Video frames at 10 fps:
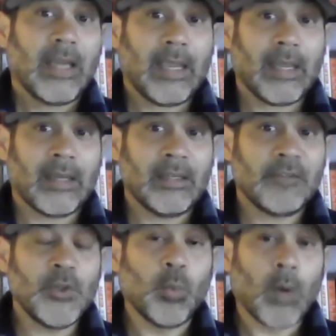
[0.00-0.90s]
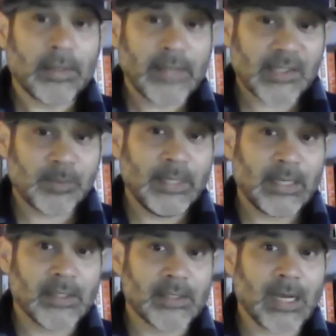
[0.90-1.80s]
And if you want that speed
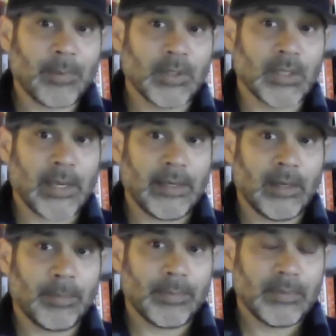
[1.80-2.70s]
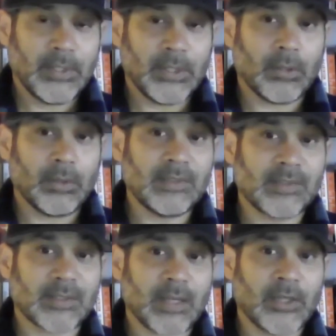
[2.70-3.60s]
at the top of the lineup,
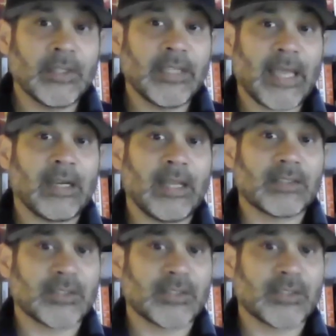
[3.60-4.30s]
he's a good candidate.